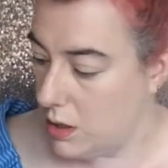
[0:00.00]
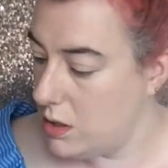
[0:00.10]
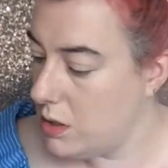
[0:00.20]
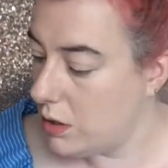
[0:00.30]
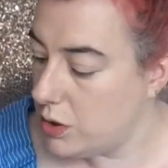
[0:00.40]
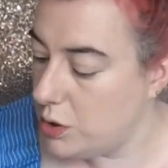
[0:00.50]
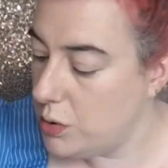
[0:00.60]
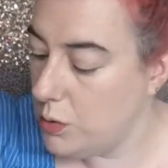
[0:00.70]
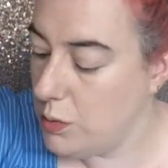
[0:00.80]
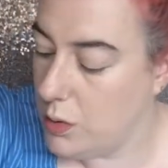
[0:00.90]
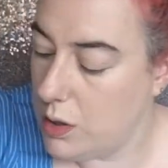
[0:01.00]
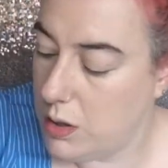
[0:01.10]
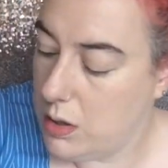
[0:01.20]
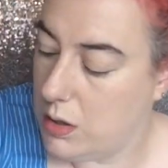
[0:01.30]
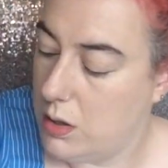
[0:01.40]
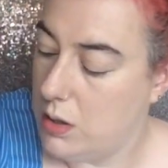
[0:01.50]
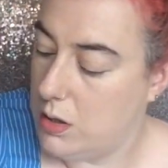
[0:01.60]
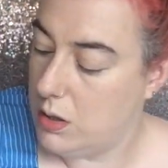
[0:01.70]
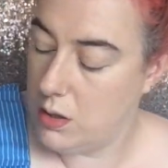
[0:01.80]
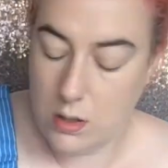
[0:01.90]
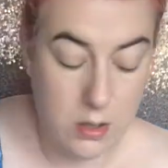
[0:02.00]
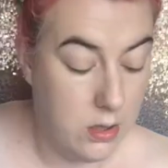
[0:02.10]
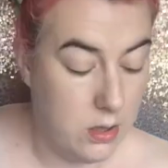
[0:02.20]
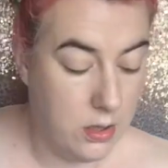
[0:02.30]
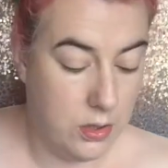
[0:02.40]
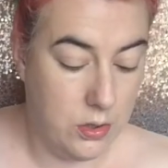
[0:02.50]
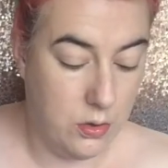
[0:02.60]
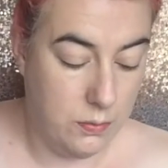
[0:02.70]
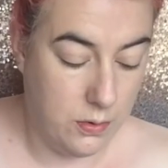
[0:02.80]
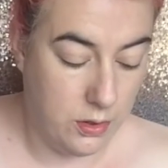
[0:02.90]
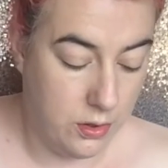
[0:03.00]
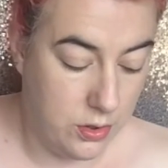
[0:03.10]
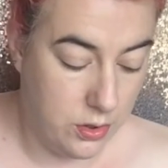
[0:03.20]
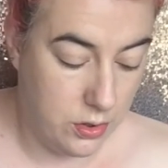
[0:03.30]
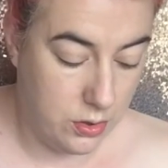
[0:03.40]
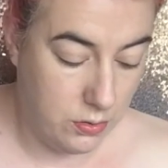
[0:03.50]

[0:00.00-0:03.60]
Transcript: Not too much.